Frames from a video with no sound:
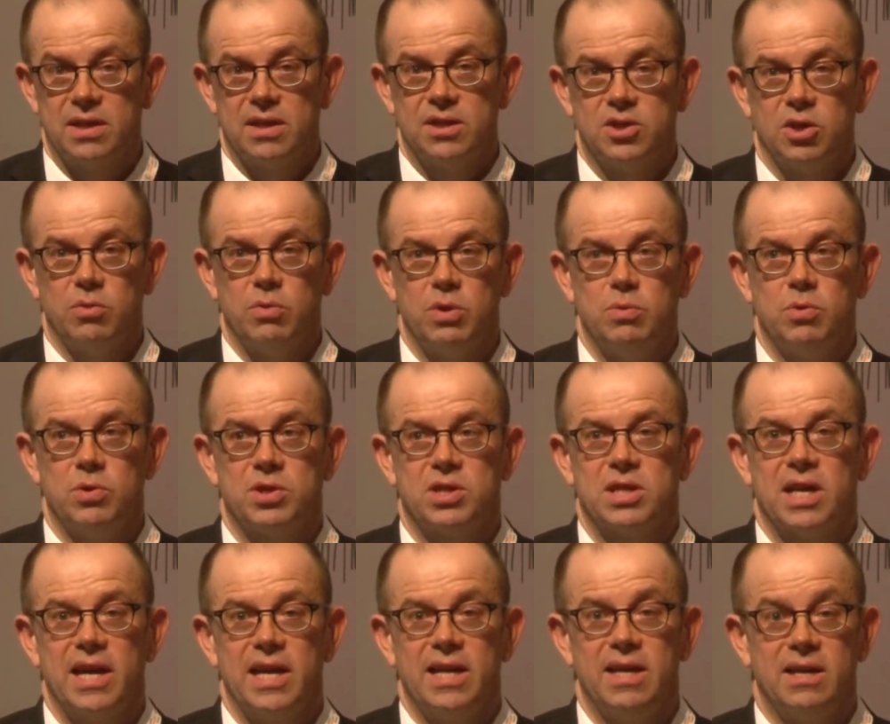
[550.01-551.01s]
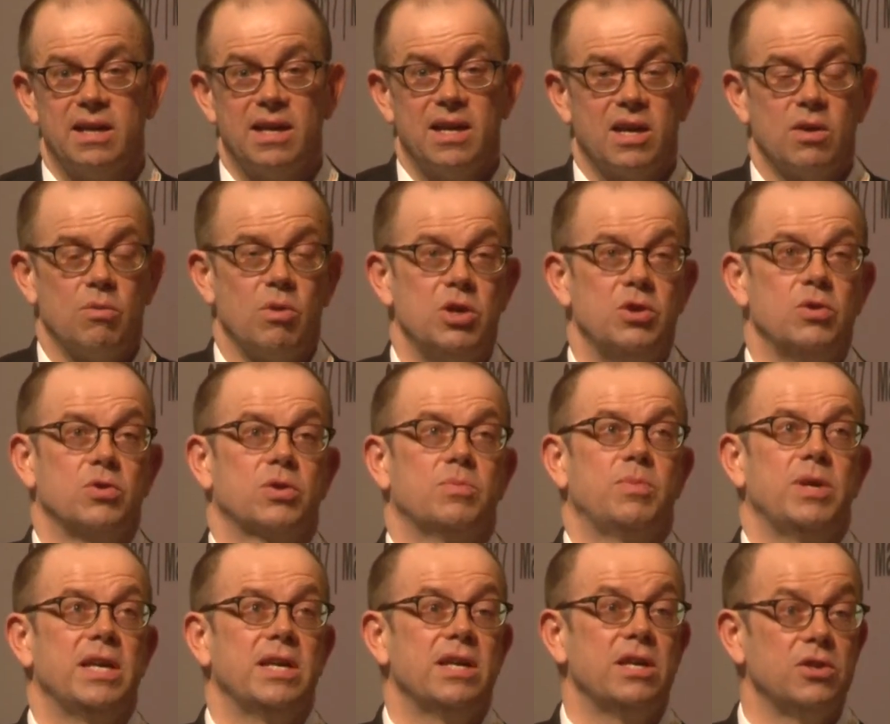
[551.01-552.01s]
So we would say when you're
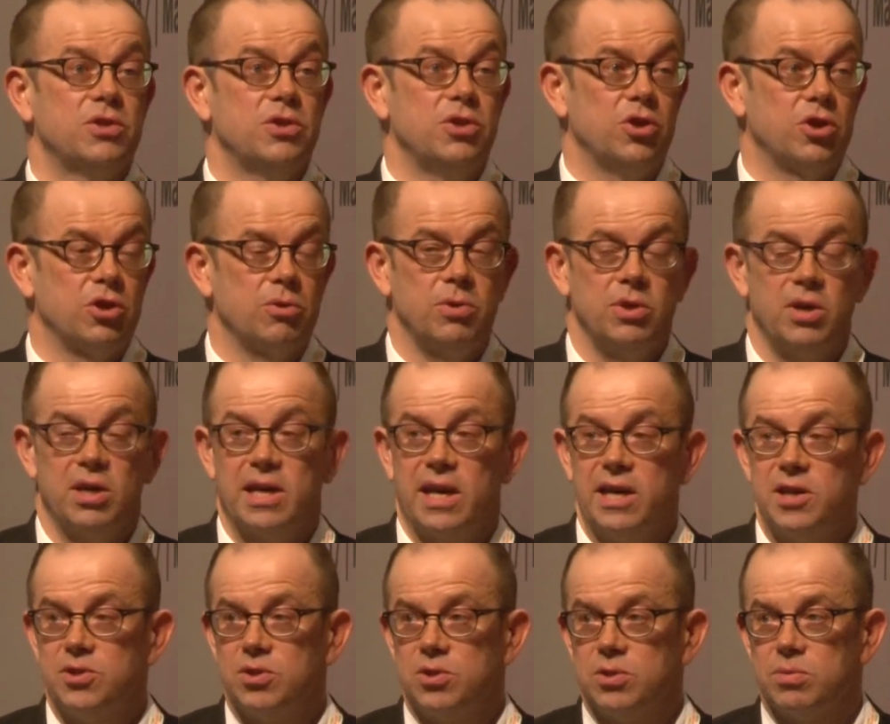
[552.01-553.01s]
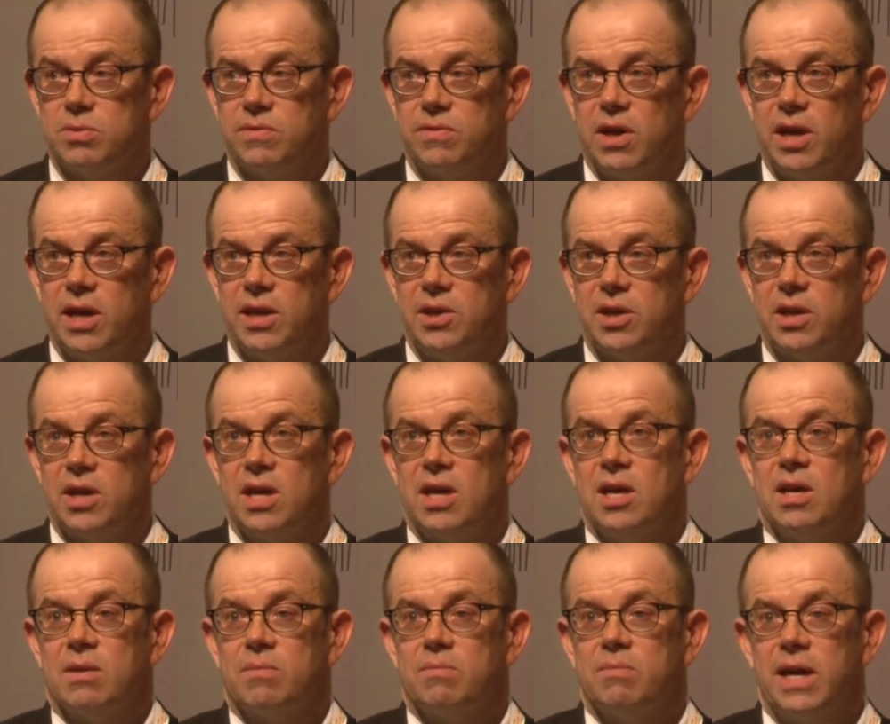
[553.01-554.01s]
speaking to your communications provider,
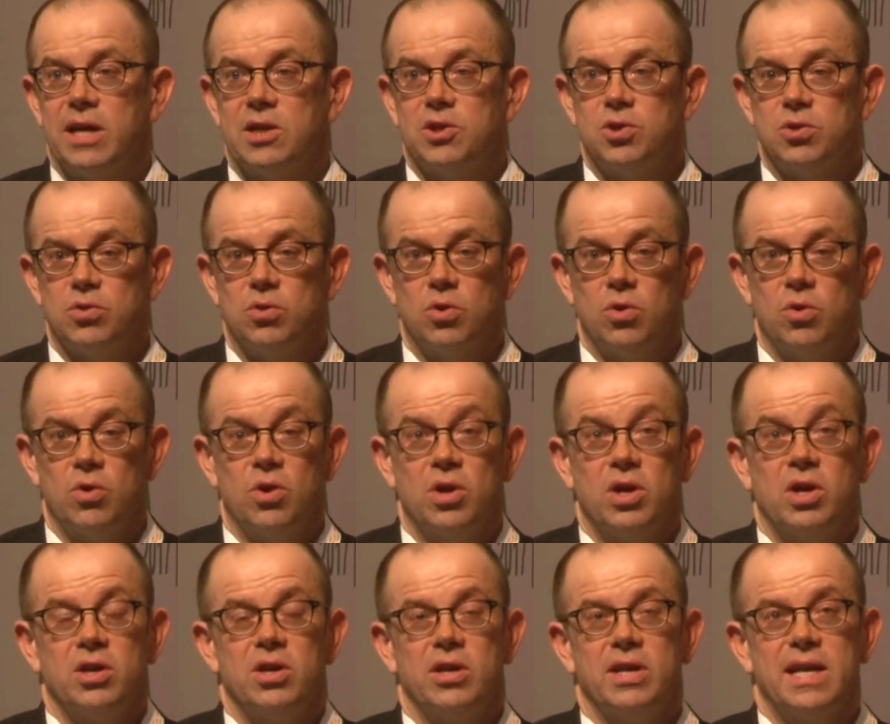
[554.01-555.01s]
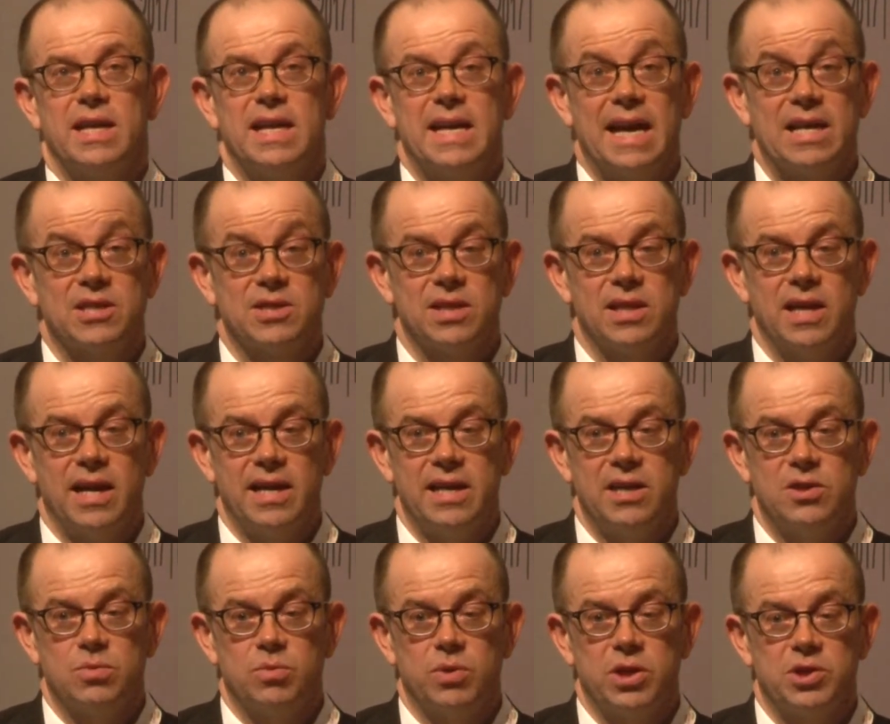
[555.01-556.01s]
make sure you're getting
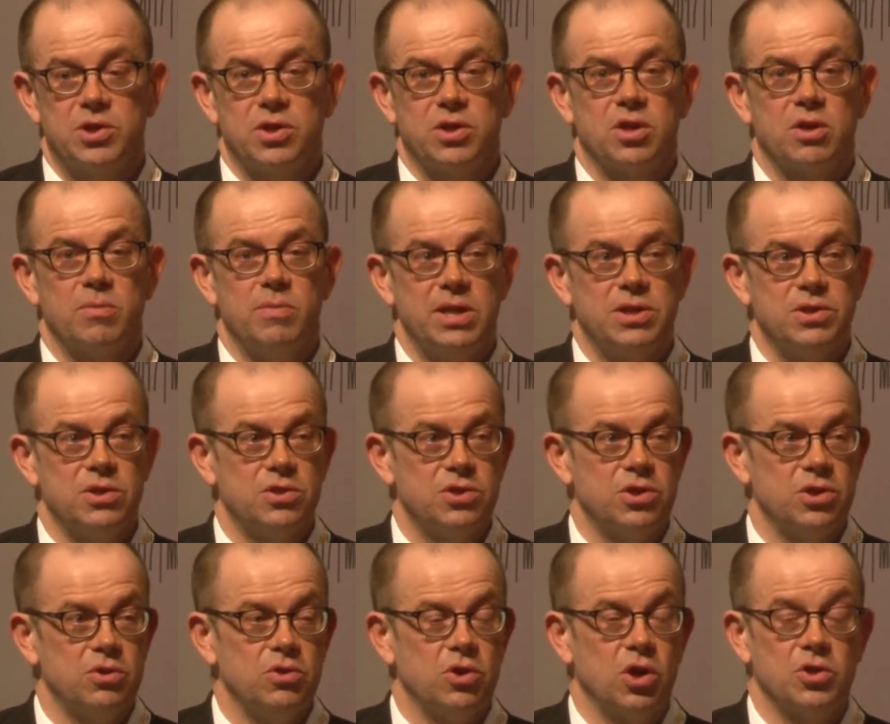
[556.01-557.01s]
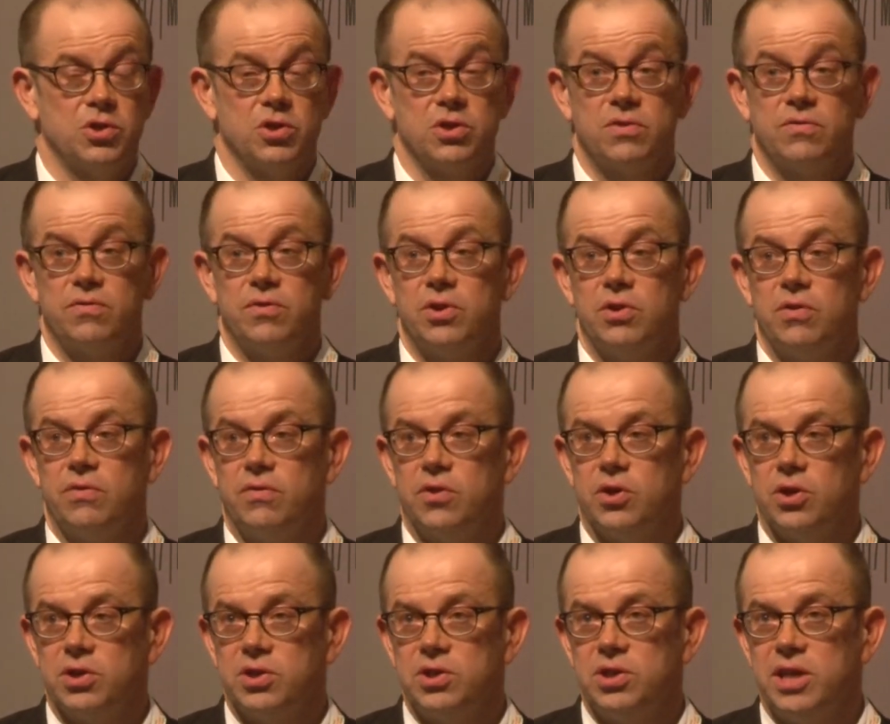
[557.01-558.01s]
SLAs which are committed to not just for the
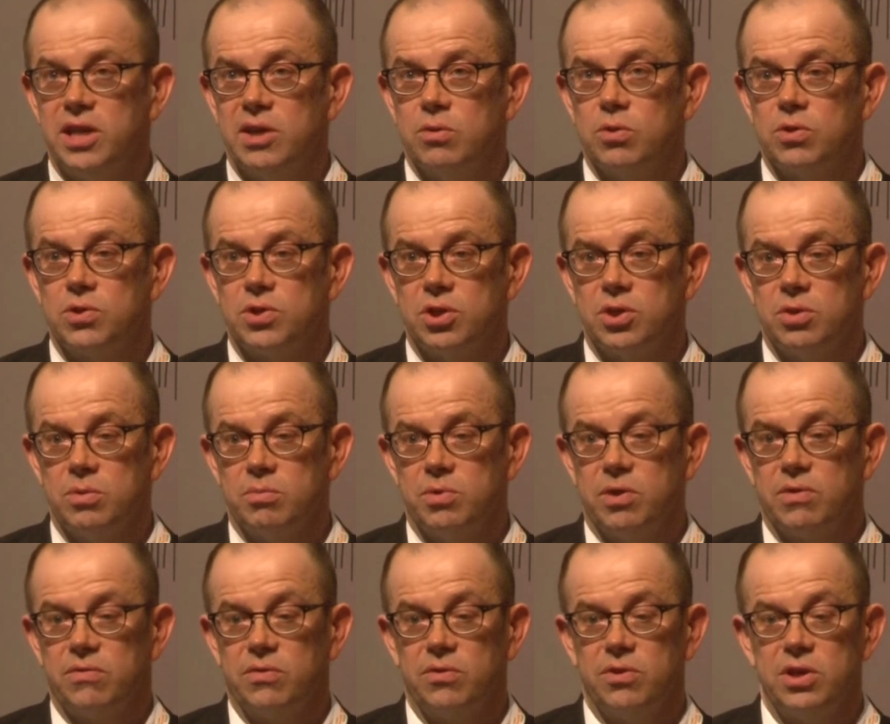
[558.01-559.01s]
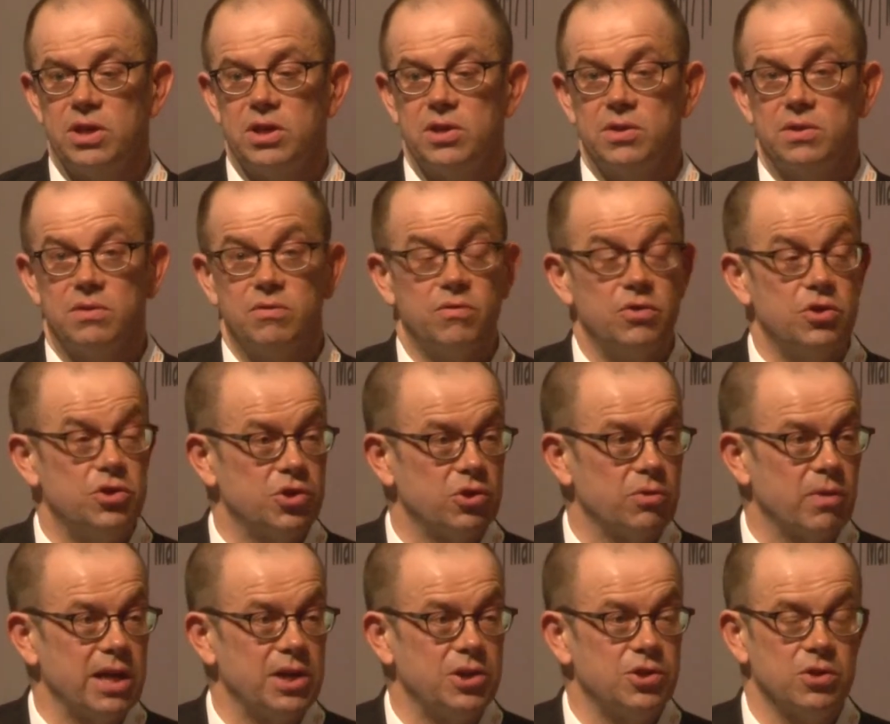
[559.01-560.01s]
first year or two, but for the
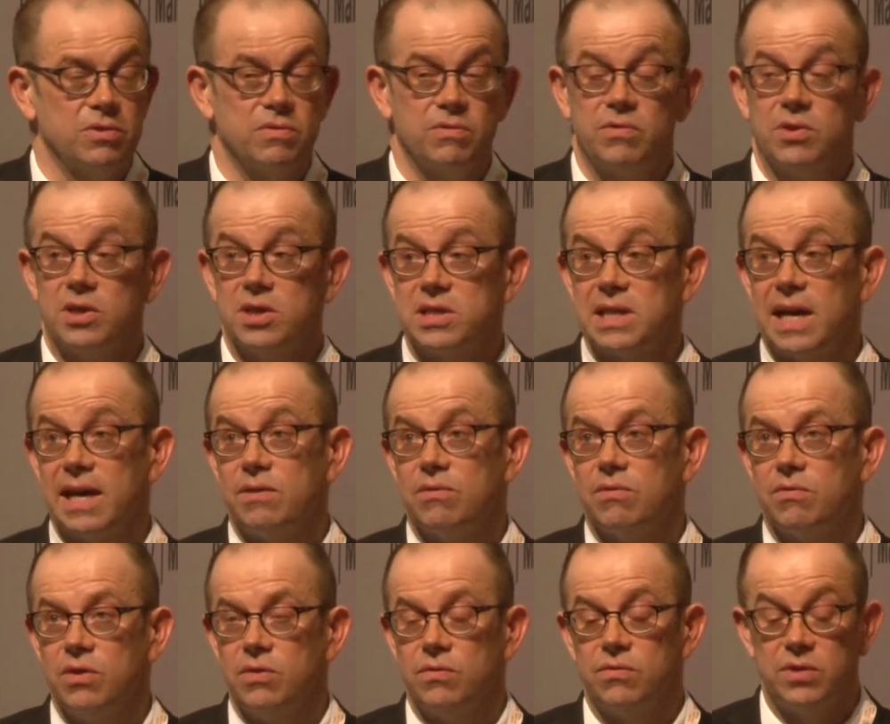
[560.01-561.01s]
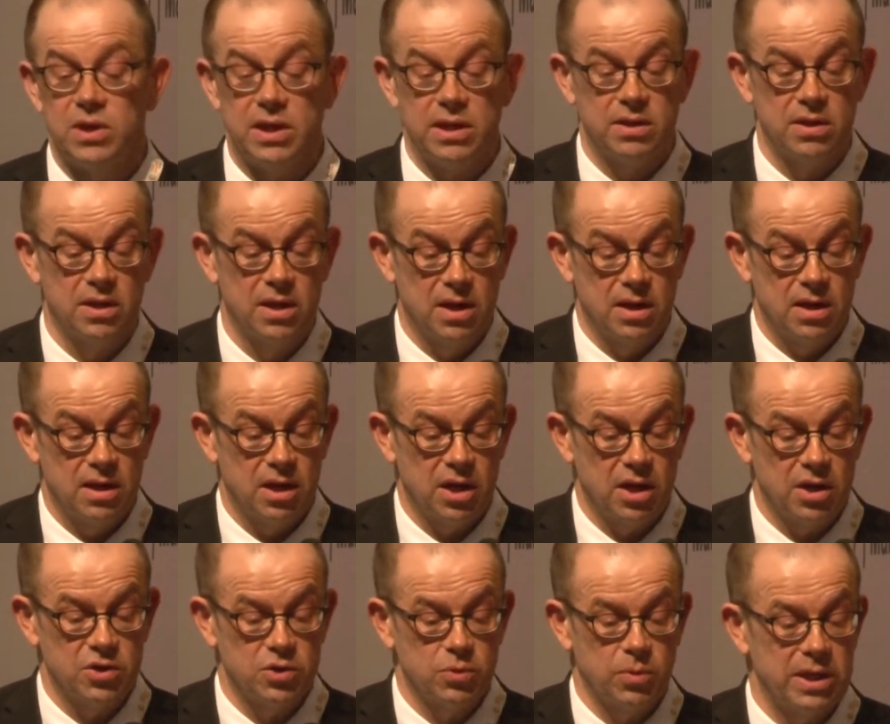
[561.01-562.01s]
duration, for the 10, 15,
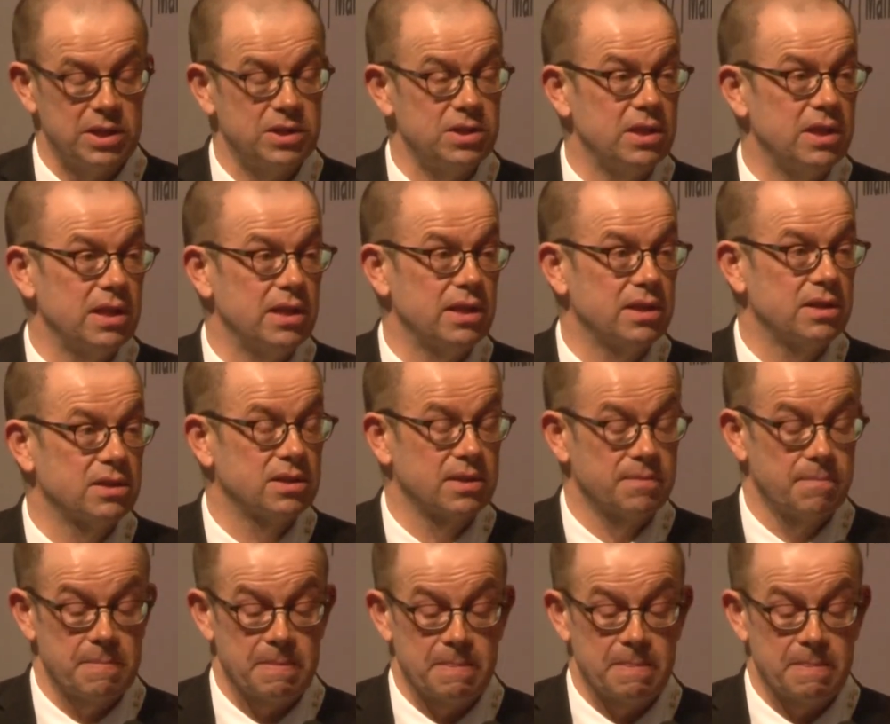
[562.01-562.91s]
20 years.